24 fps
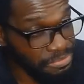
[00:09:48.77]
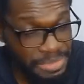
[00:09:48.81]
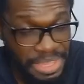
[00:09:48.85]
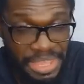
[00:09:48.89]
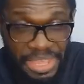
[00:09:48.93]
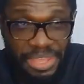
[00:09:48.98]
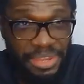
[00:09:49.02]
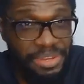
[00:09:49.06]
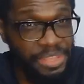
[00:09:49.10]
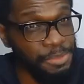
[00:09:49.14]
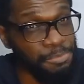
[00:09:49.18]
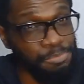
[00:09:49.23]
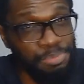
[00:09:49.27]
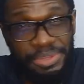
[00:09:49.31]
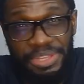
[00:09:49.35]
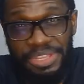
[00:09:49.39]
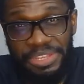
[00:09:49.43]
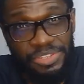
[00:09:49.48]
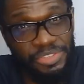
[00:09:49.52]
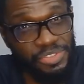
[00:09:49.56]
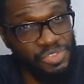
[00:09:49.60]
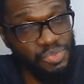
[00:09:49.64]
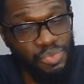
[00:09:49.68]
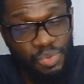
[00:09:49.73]
man, he
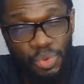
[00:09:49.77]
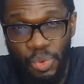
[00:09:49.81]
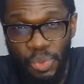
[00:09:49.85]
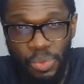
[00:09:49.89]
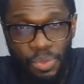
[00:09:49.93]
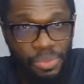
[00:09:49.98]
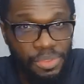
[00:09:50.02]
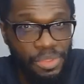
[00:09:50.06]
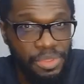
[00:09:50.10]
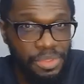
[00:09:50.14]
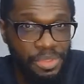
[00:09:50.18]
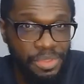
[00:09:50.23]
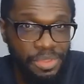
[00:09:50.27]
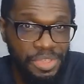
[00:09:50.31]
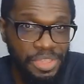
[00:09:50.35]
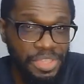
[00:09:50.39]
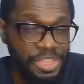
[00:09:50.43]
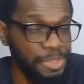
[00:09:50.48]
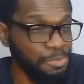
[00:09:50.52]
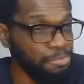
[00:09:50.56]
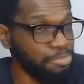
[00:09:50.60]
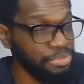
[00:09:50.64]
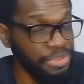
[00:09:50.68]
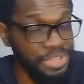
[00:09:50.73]
played his role.
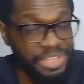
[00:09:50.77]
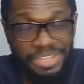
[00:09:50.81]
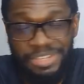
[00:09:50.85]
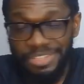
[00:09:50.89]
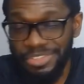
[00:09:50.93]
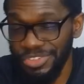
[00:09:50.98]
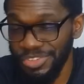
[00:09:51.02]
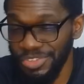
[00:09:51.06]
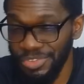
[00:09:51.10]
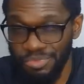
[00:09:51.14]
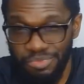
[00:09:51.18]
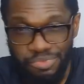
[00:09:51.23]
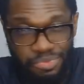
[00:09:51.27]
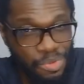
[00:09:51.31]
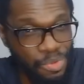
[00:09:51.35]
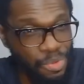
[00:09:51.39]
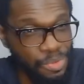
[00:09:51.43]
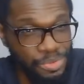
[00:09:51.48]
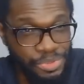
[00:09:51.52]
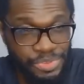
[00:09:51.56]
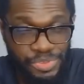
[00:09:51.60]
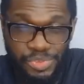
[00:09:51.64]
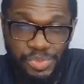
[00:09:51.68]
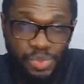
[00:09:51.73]
He played his
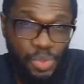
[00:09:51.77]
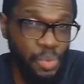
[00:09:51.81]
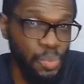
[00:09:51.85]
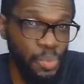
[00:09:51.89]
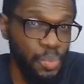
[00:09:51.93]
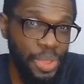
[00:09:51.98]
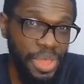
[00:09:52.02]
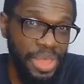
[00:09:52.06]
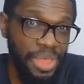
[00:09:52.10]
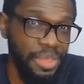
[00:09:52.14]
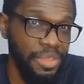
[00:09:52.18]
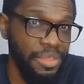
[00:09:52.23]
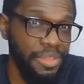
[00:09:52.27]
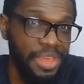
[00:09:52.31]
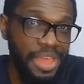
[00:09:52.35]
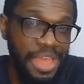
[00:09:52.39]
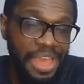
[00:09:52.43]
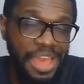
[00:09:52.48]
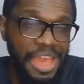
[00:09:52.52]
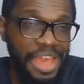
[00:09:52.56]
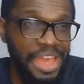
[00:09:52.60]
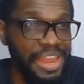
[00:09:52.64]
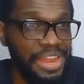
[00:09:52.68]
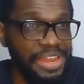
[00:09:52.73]
role so well.
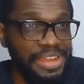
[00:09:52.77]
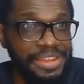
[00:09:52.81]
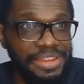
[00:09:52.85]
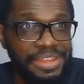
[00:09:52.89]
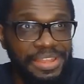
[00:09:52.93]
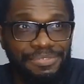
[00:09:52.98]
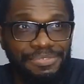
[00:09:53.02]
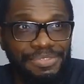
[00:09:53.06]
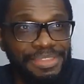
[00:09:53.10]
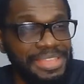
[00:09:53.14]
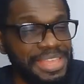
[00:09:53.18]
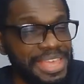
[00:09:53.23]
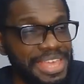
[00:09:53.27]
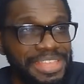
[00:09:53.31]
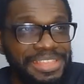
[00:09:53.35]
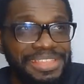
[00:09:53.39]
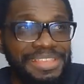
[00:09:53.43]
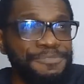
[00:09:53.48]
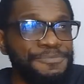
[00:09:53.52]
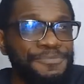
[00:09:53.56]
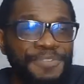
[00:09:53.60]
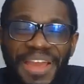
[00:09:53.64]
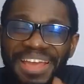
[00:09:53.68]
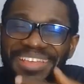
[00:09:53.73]
And
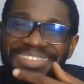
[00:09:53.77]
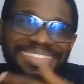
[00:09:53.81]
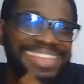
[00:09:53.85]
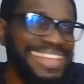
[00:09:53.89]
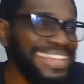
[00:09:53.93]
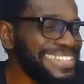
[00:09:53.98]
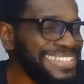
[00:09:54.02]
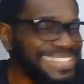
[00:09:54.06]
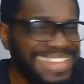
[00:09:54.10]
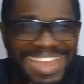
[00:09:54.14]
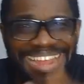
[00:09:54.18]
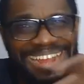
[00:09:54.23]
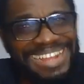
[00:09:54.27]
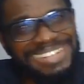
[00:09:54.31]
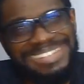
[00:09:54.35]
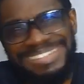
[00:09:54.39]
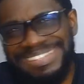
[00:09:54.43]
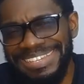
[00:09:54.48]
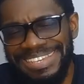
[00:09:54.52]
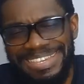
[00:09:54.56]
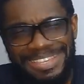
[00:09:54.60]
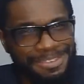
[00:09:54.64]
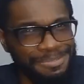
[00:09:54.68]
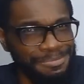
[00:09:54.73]
in fact, the
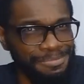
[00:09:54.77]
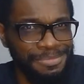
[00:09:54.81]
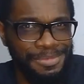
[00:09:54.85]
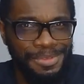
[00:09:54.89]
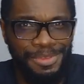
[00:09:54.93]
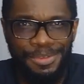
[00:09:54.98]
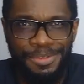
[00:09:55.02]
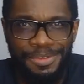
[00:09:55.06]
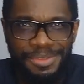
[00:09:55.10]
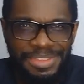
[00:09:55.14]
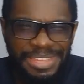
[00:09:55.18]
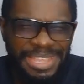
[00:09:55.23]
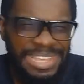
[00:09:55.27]
entire team.